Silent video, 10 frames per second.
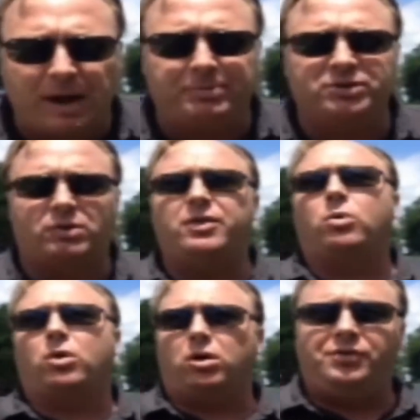Hundreds of
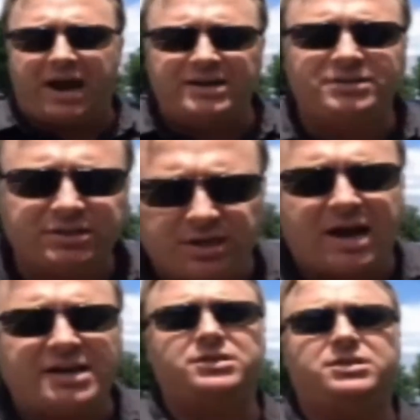newspapers around the
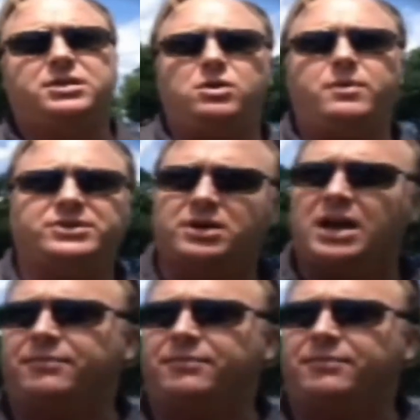world, dozens and dozens